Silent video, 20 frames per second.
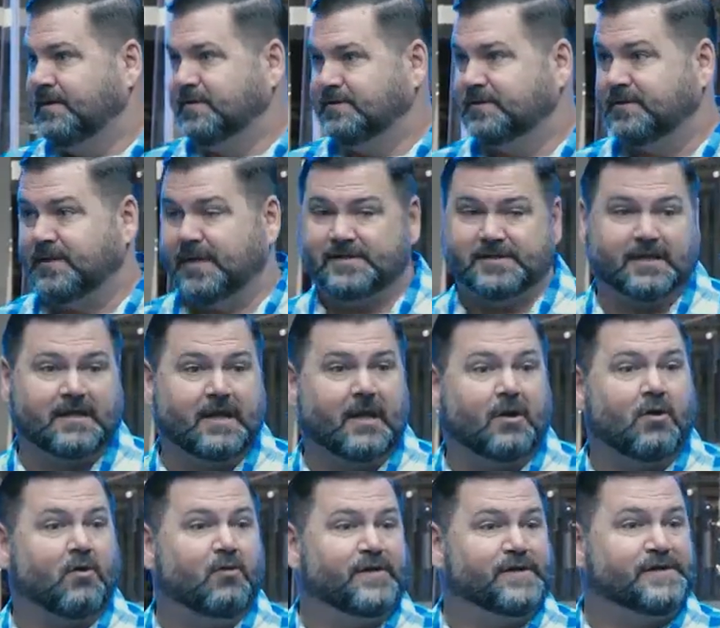So they said, not
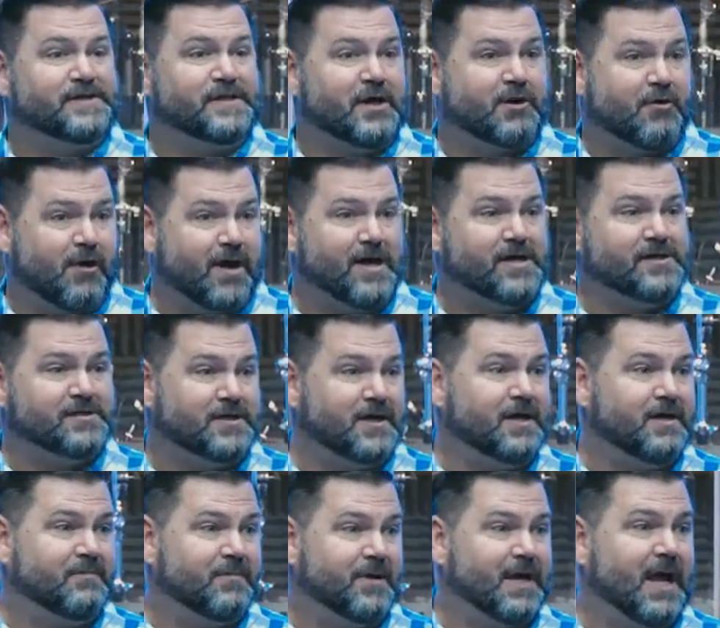only is he
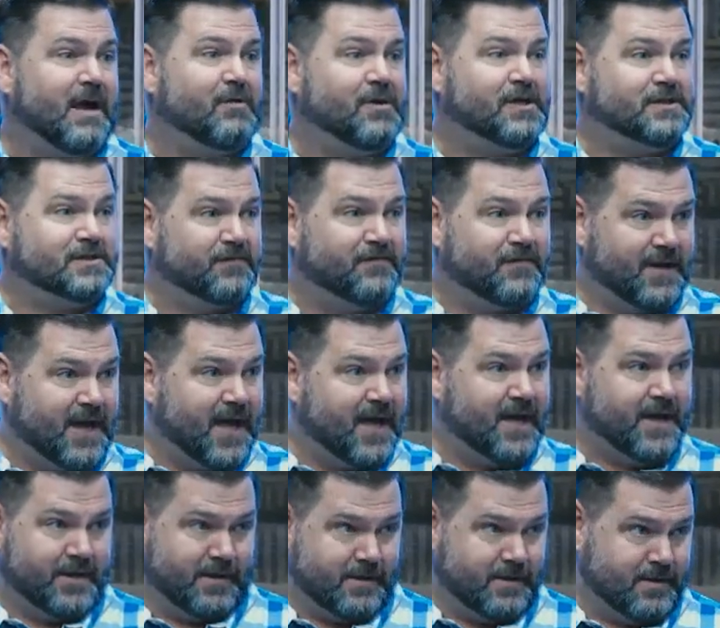crazy, but now he's a
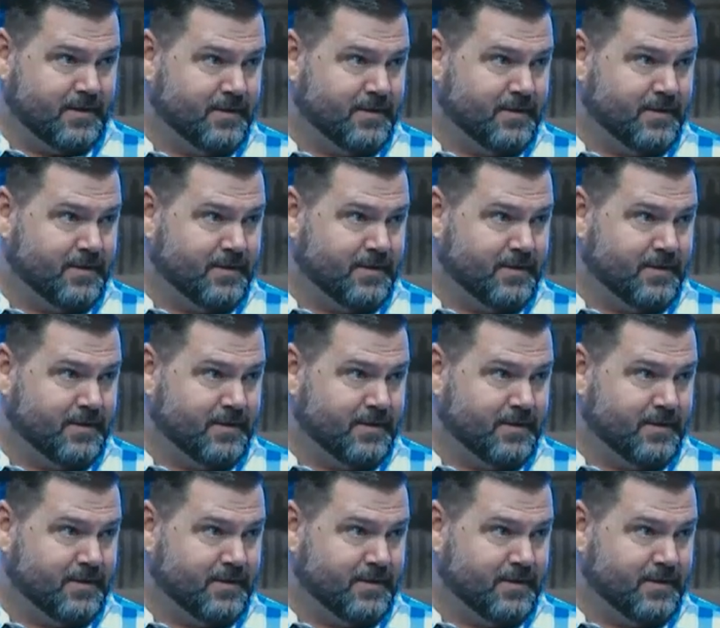fanatic.